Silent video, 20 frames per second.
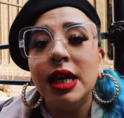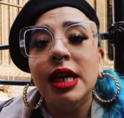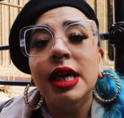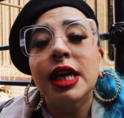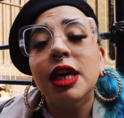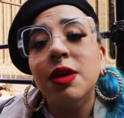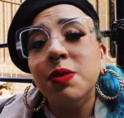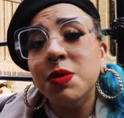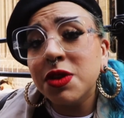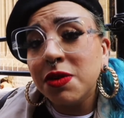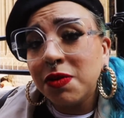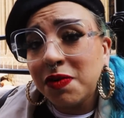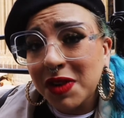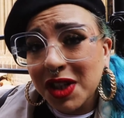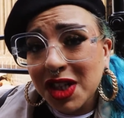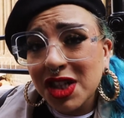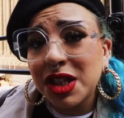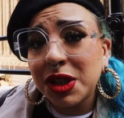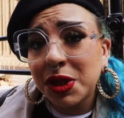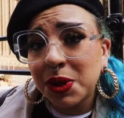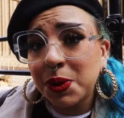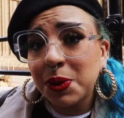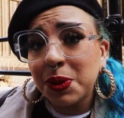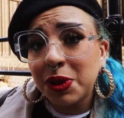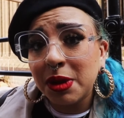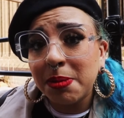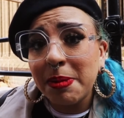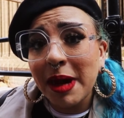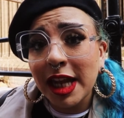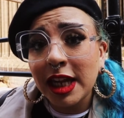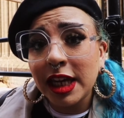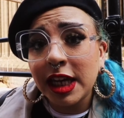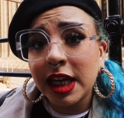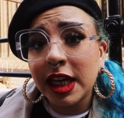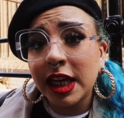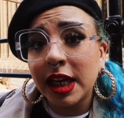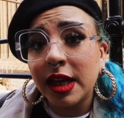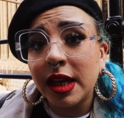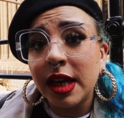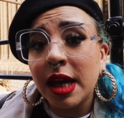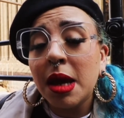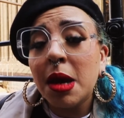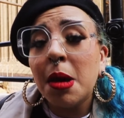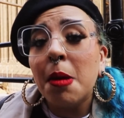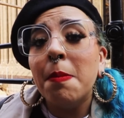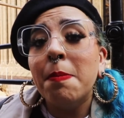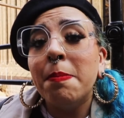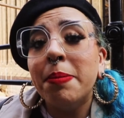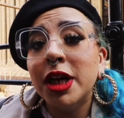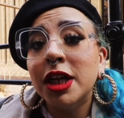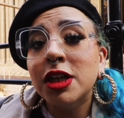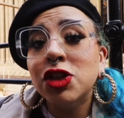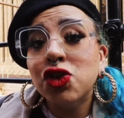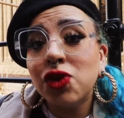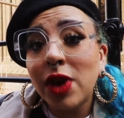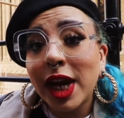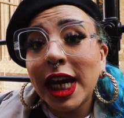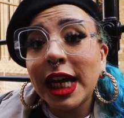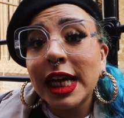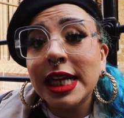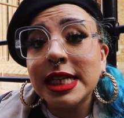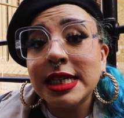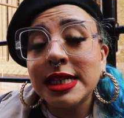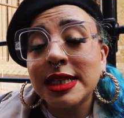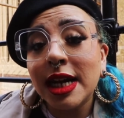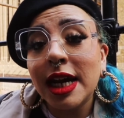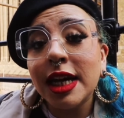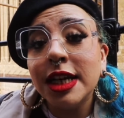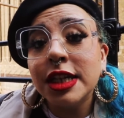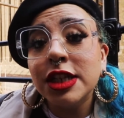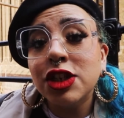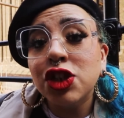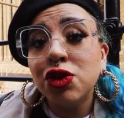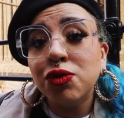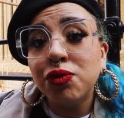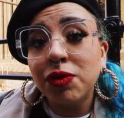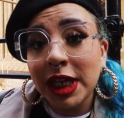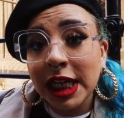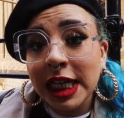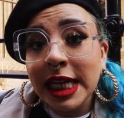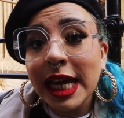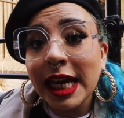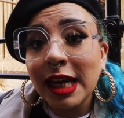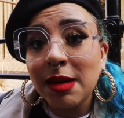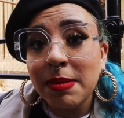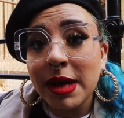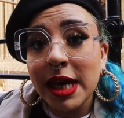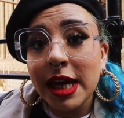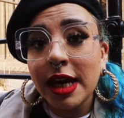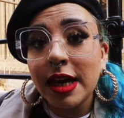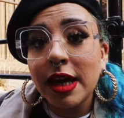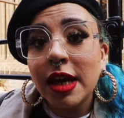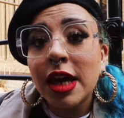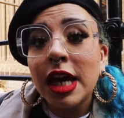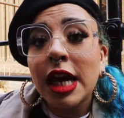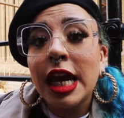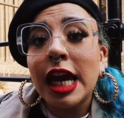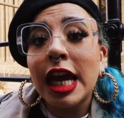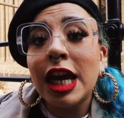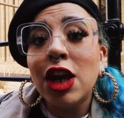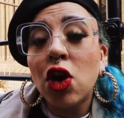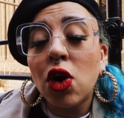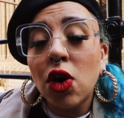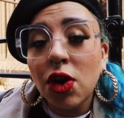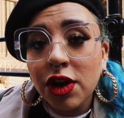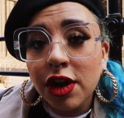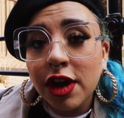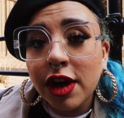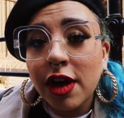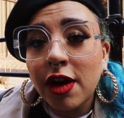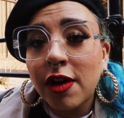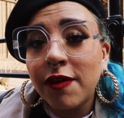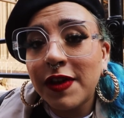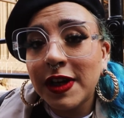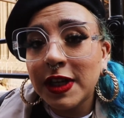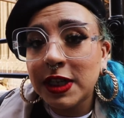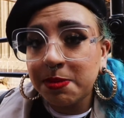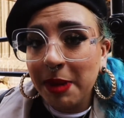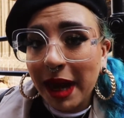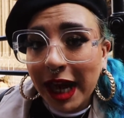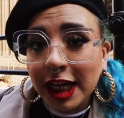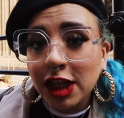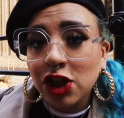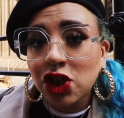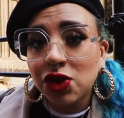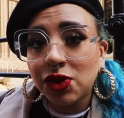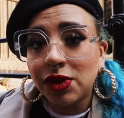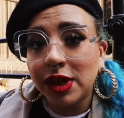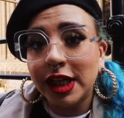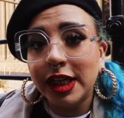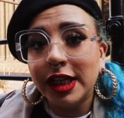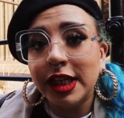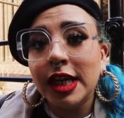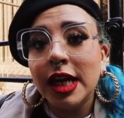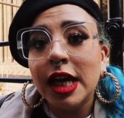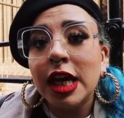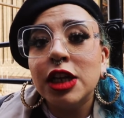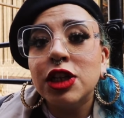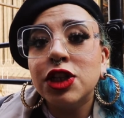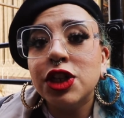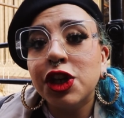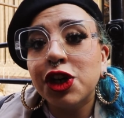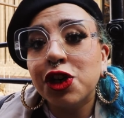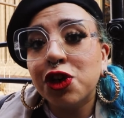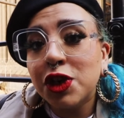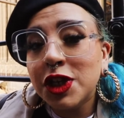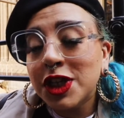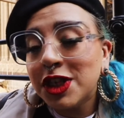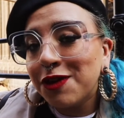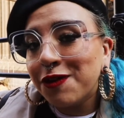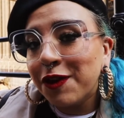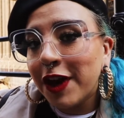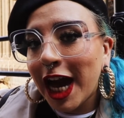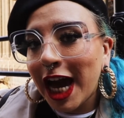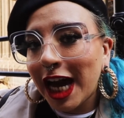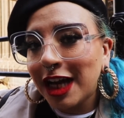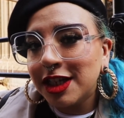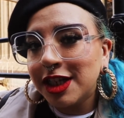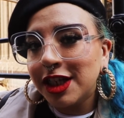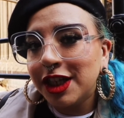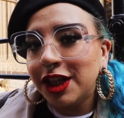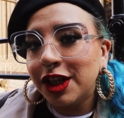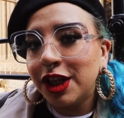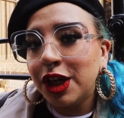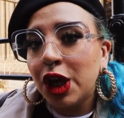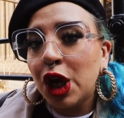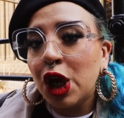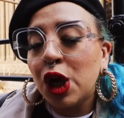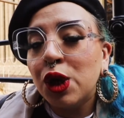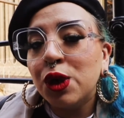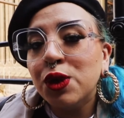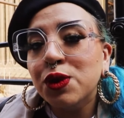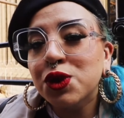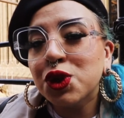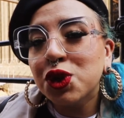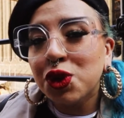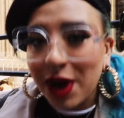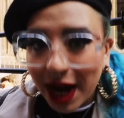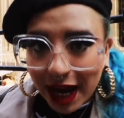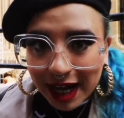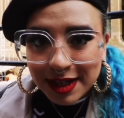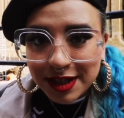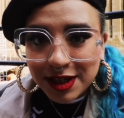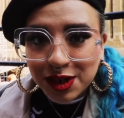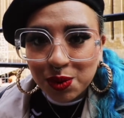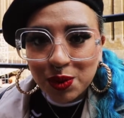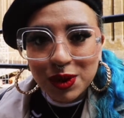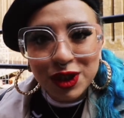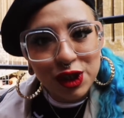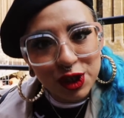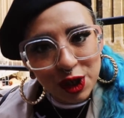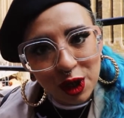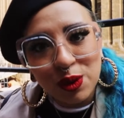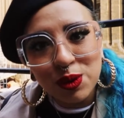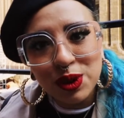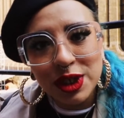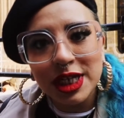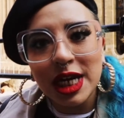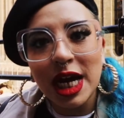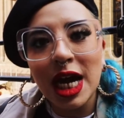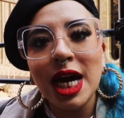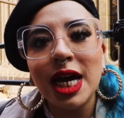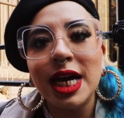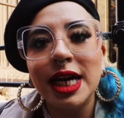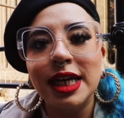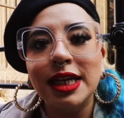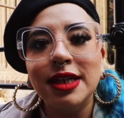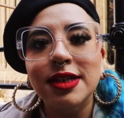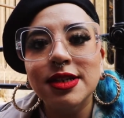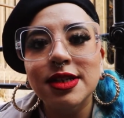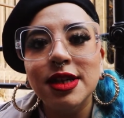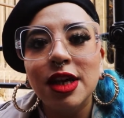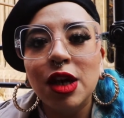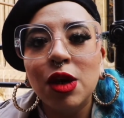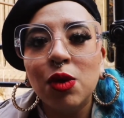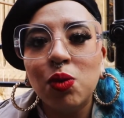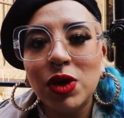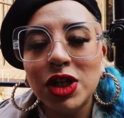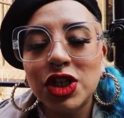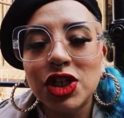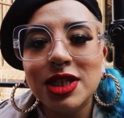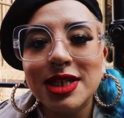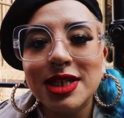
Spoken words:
It was originally called the Pelican, but Drake decided to rename it in honour of his patron, Sir Christopher Hatton, whose crest was a golden hind, which is